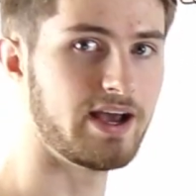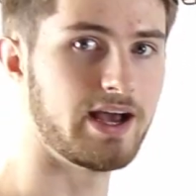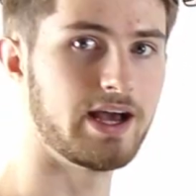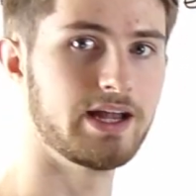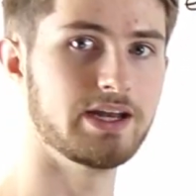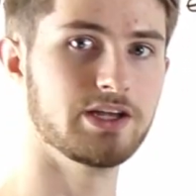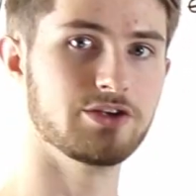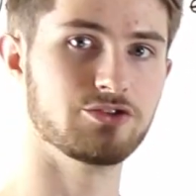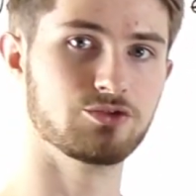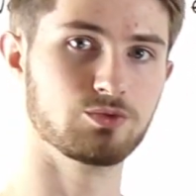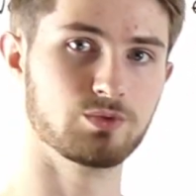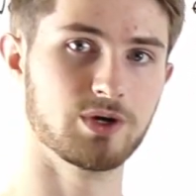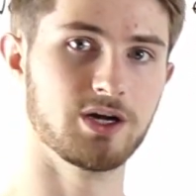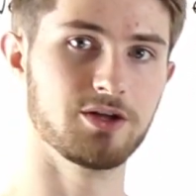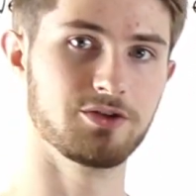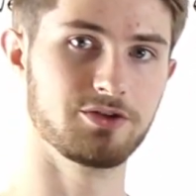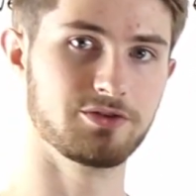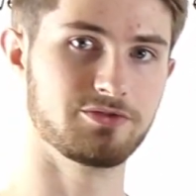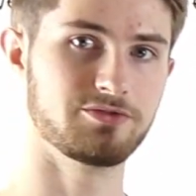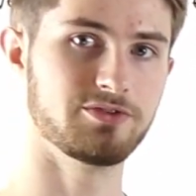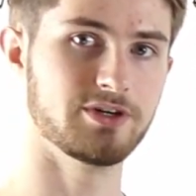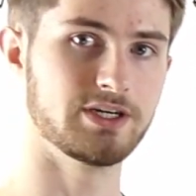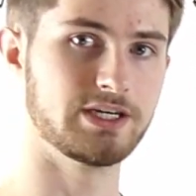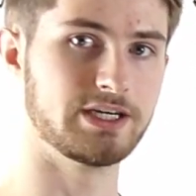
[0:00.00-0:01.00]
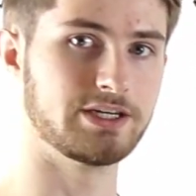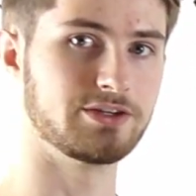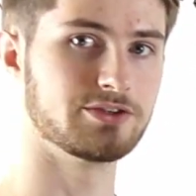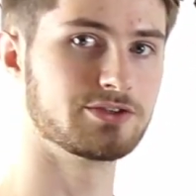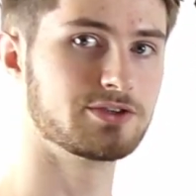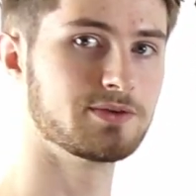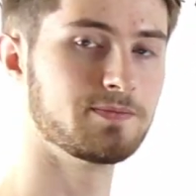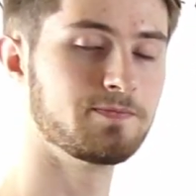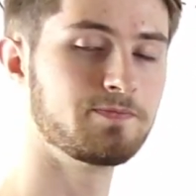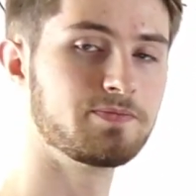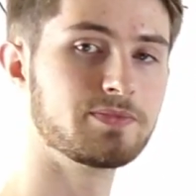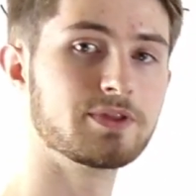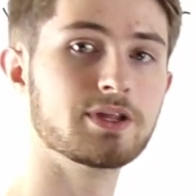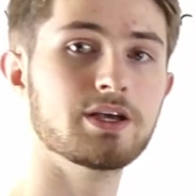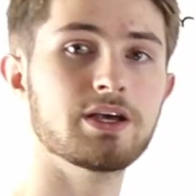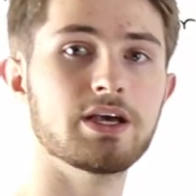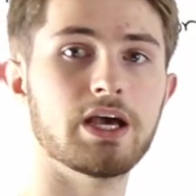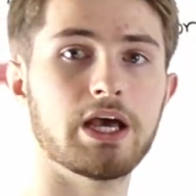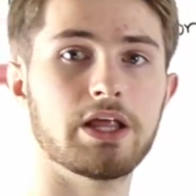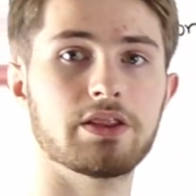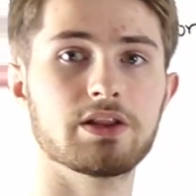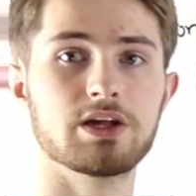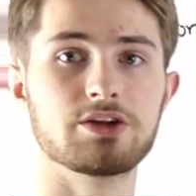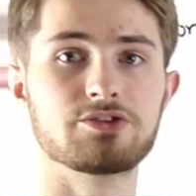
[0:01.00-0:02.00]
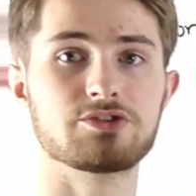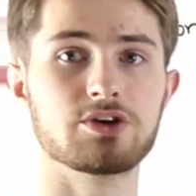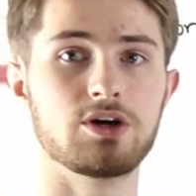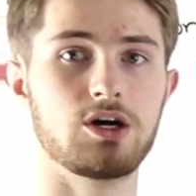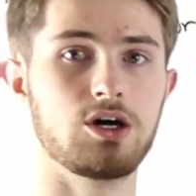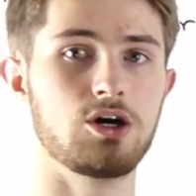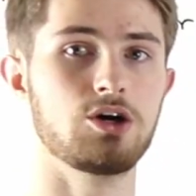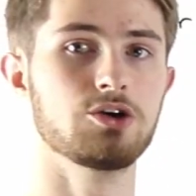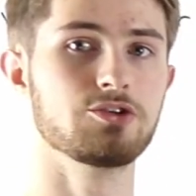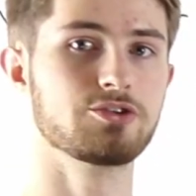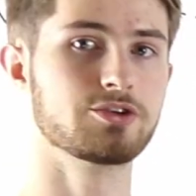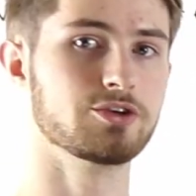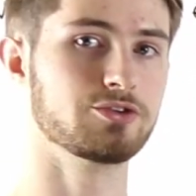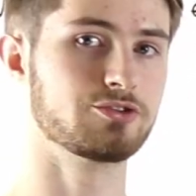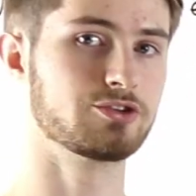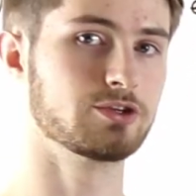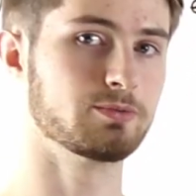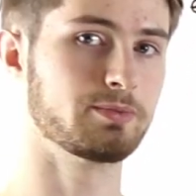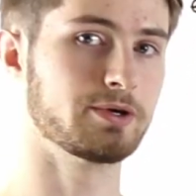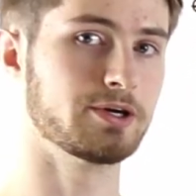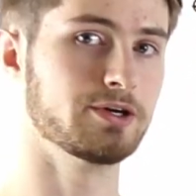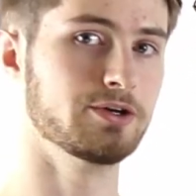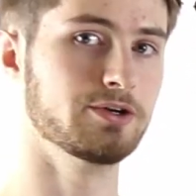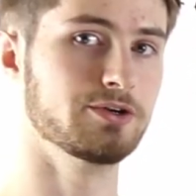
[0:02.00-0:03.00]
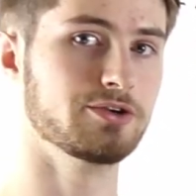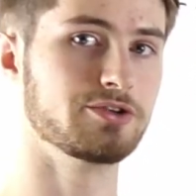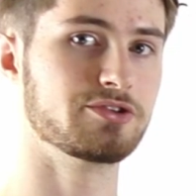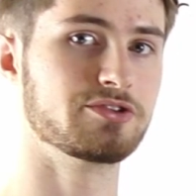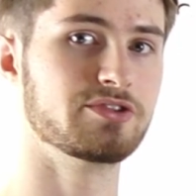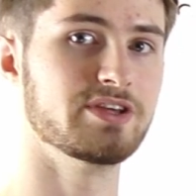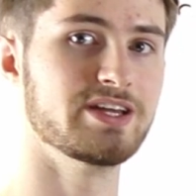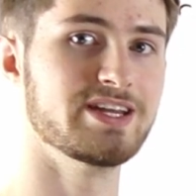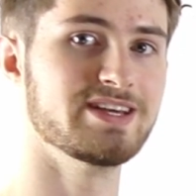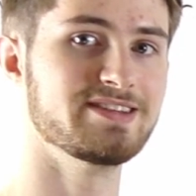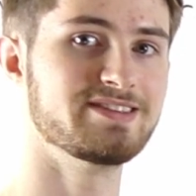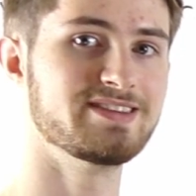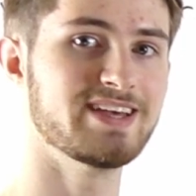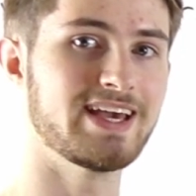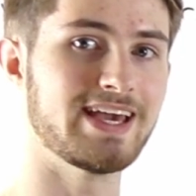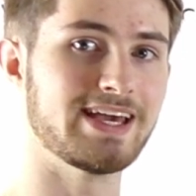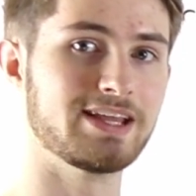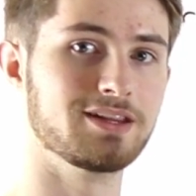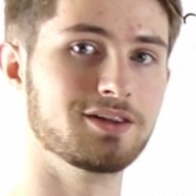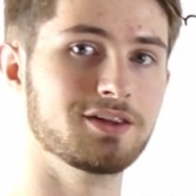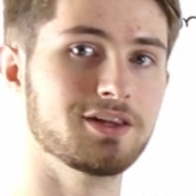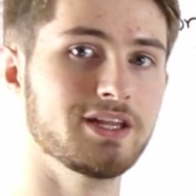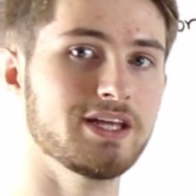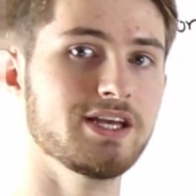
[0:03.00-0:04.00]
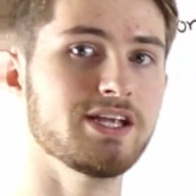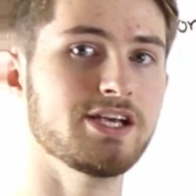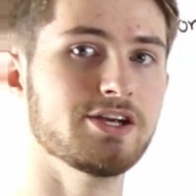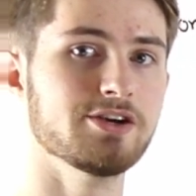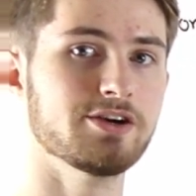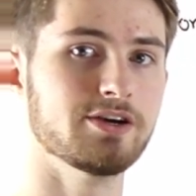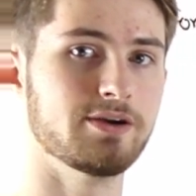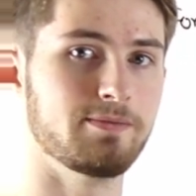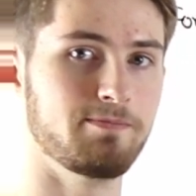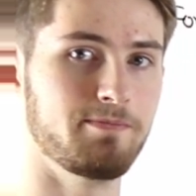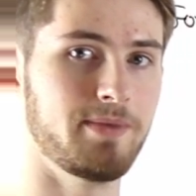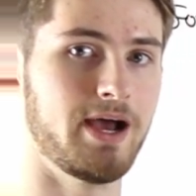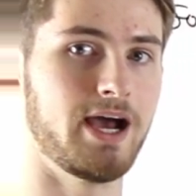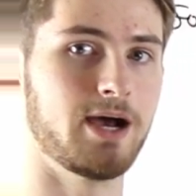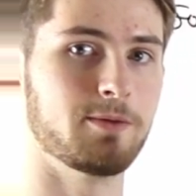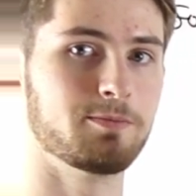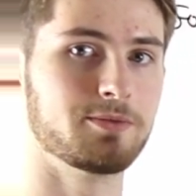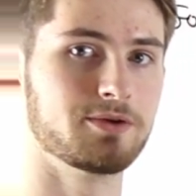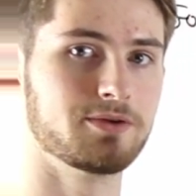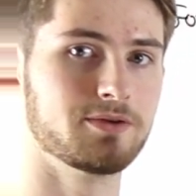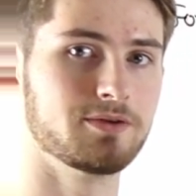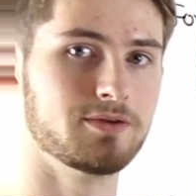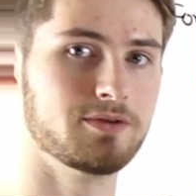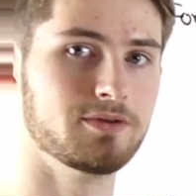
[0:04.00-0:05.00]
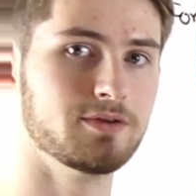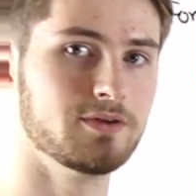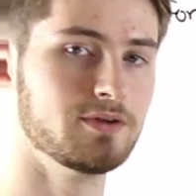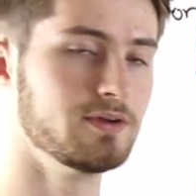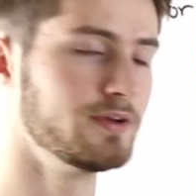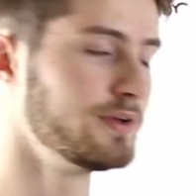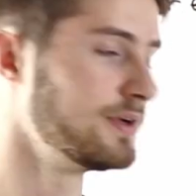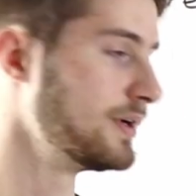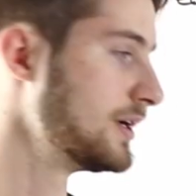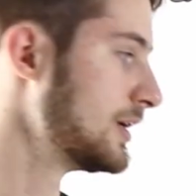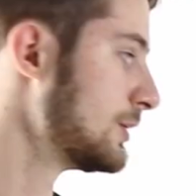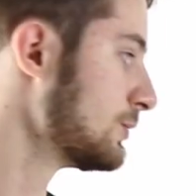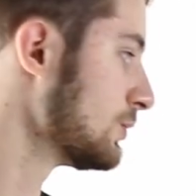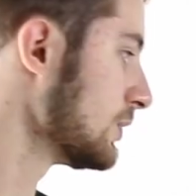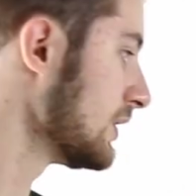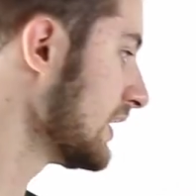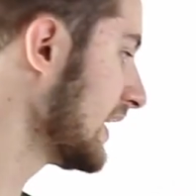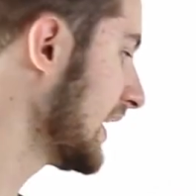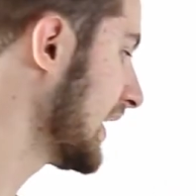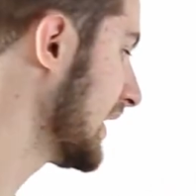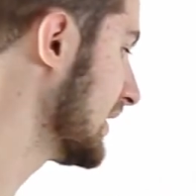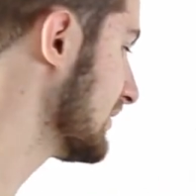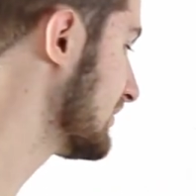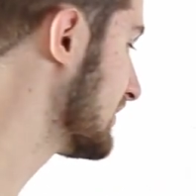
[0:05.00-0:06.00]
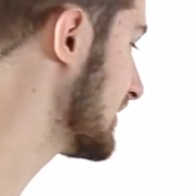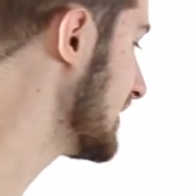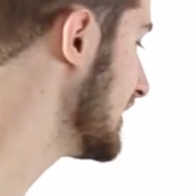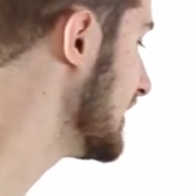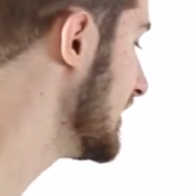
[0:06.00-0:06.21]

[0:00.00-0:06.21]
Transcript: hat is well defined. And let's also suppose that it's a linear map. And we'll ask